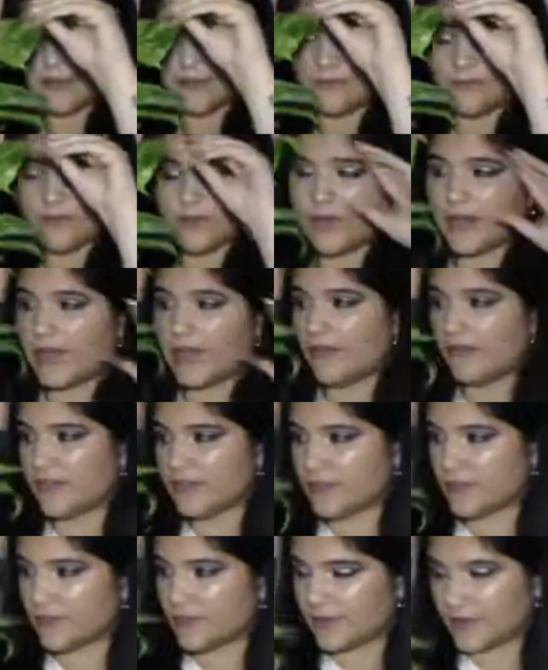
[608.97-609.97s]
now, this
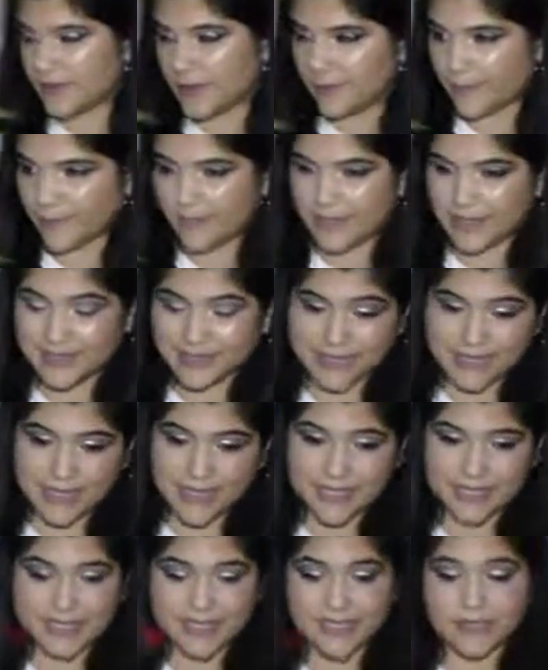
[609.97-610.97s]
goes on my side
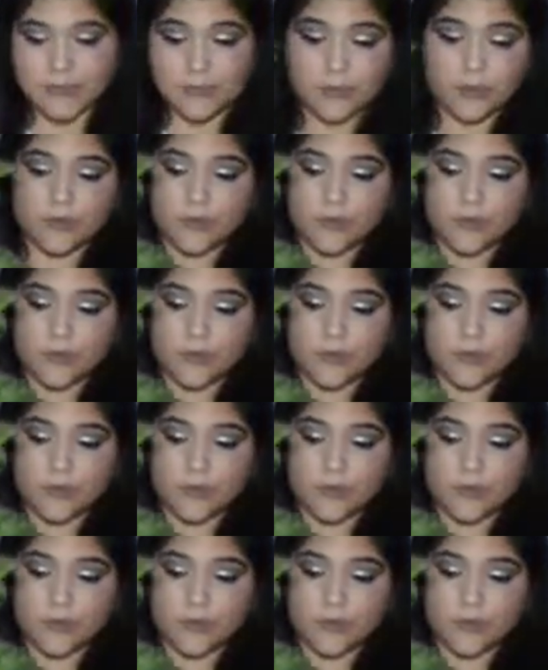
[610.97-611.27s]
table